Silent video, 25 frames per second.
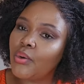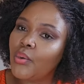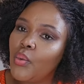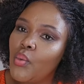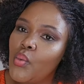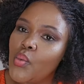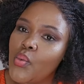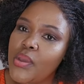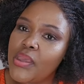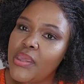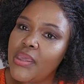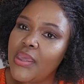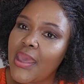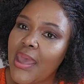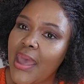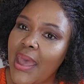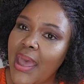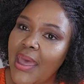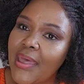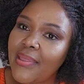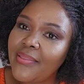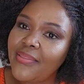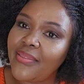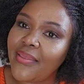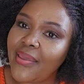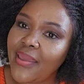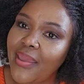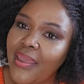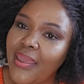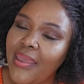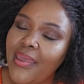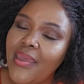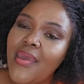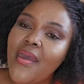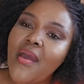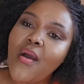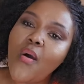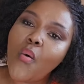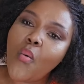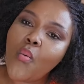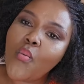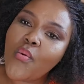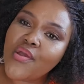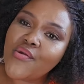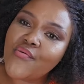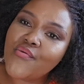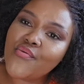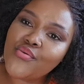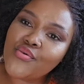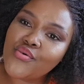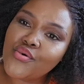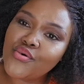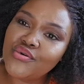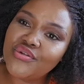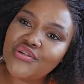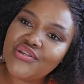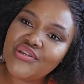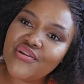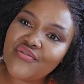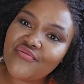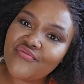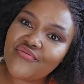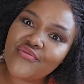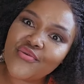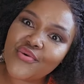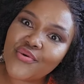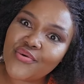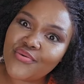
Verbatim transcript: we are there we're rooting for